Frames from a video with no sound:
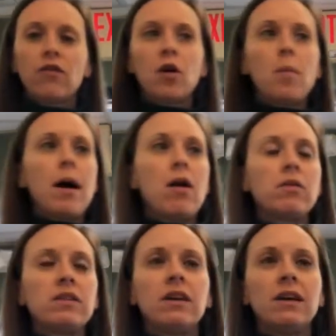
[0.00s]

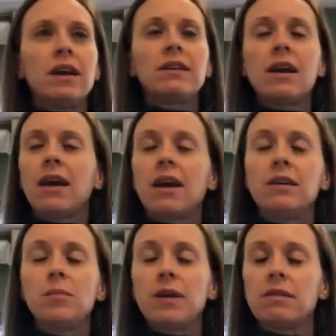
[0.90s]
about, it kind of
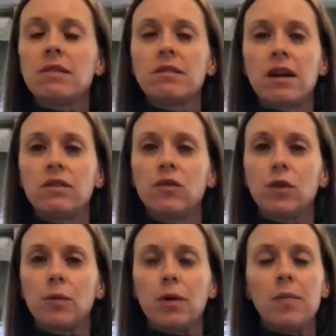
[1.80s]
depends on the size of your
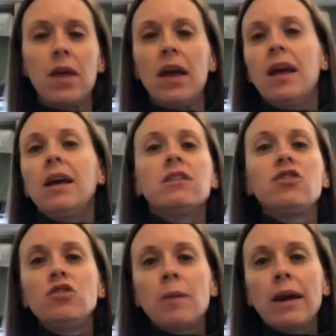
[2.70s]
room. To
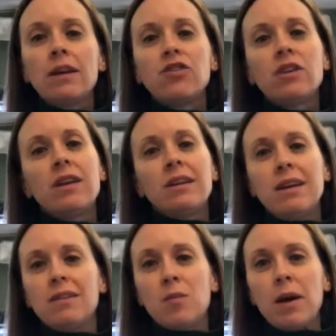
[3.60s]
do my kitchen, it
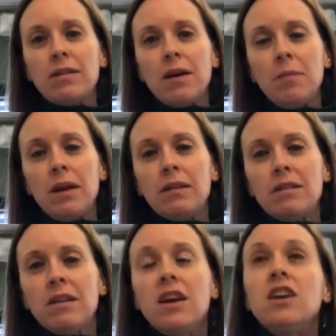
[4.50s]
takes about 10 minutes.
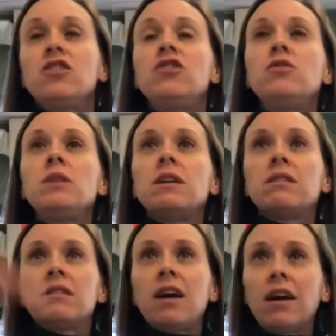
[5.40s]
To do the
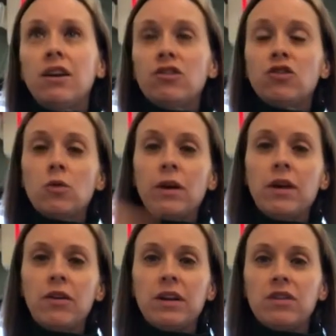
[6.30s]
entire store
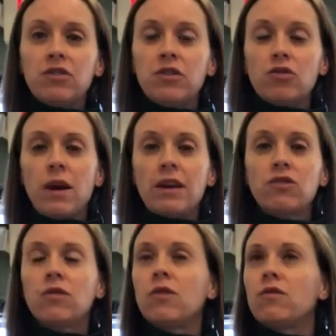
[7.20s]
here at Initial
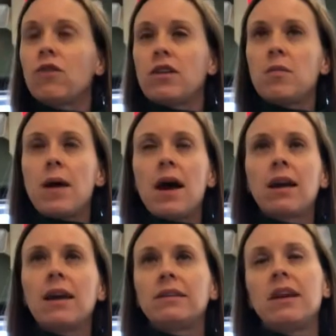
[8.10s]
Attraction from front to back,
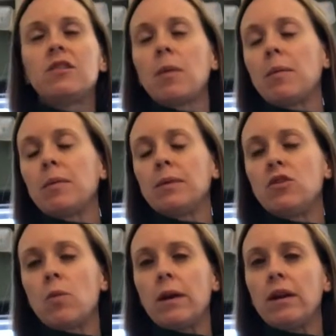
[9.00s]
it takes probably
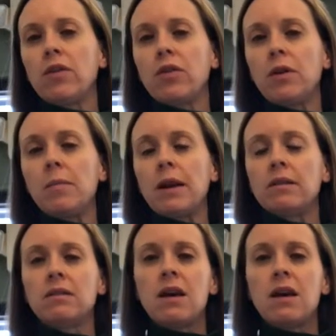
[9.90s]
20 to 30 minutes.